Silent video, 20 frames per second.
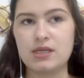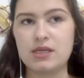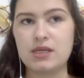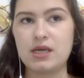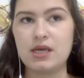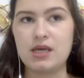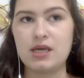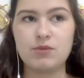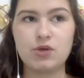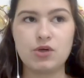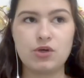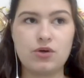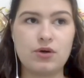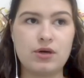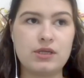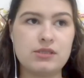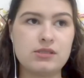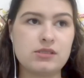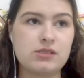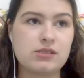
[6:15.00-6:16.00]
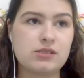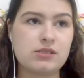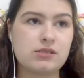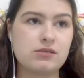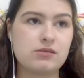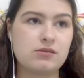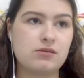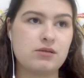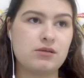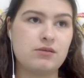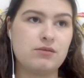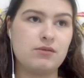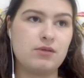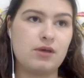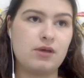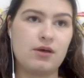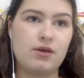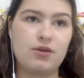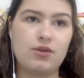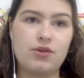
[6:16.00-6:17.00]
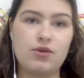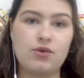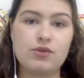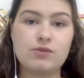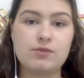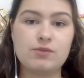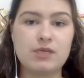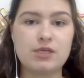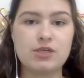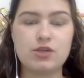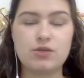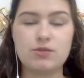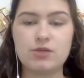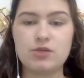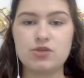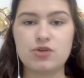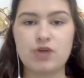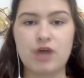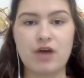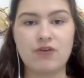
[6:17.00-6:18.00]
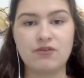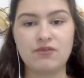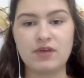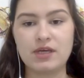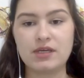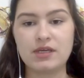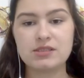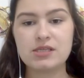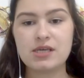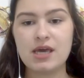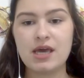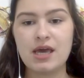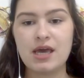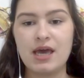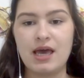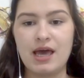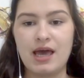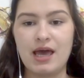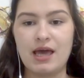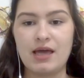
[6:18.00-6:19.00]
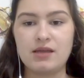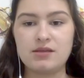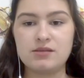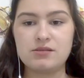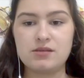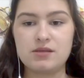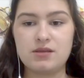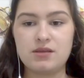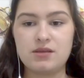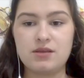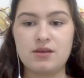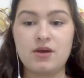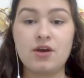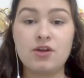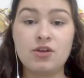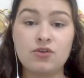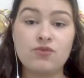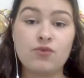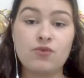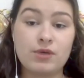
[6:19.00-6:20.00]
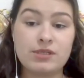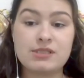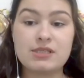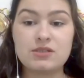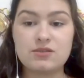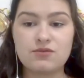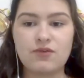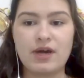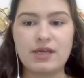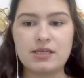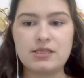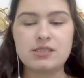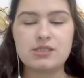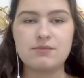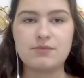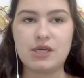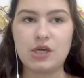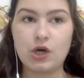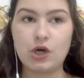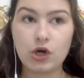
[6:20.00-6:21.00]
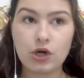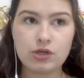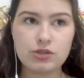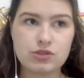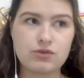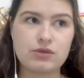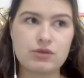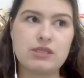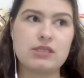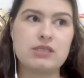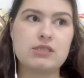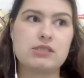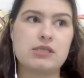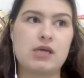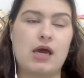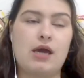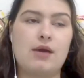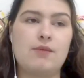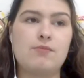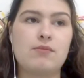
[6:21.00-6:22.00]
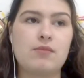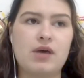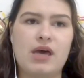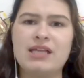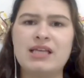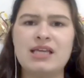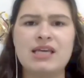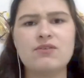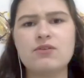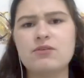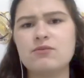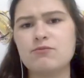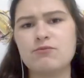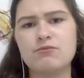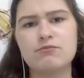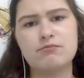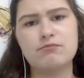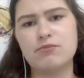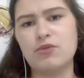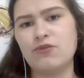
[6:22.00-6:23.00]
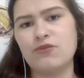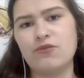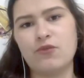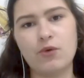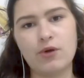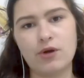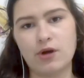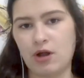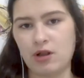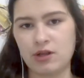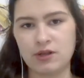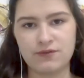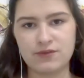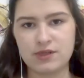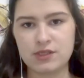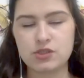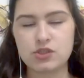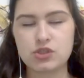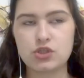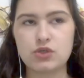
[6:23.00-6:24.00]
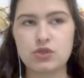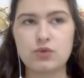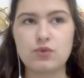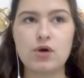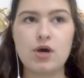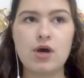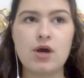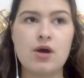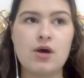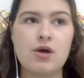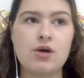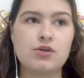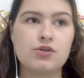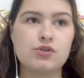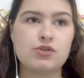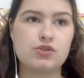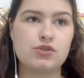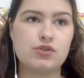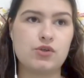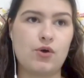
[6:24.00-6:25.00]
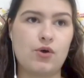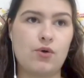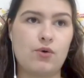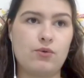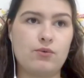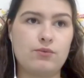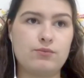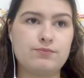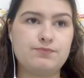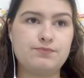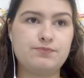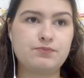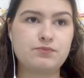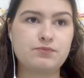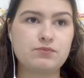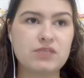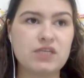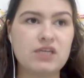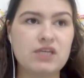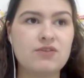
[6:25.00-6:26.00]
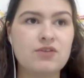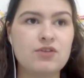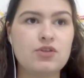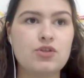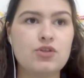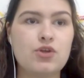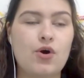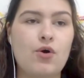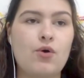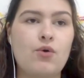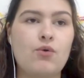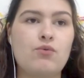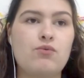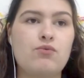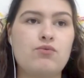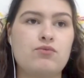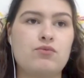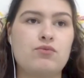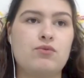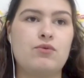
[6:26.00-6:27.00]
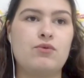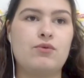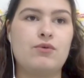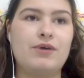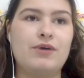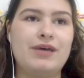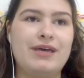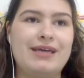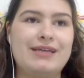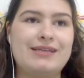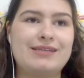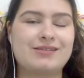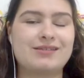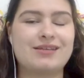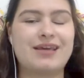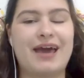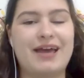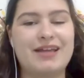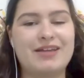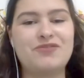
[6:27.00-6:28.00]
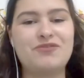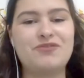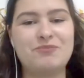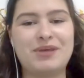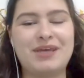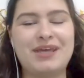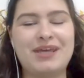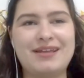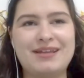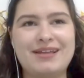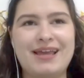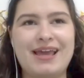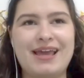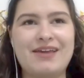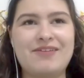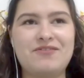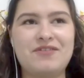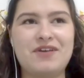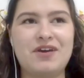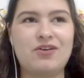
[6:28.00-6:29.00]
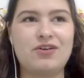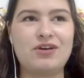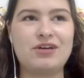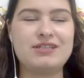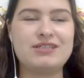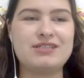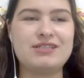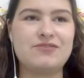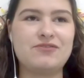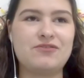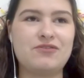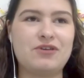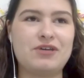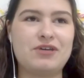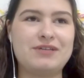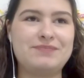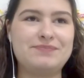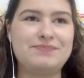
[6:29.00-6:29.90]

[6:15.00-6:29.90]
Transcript: immigrants, those being human trafficked, and the other voices fighting to be heard during this time, and even before all of this too. So even though it's kind of been a very different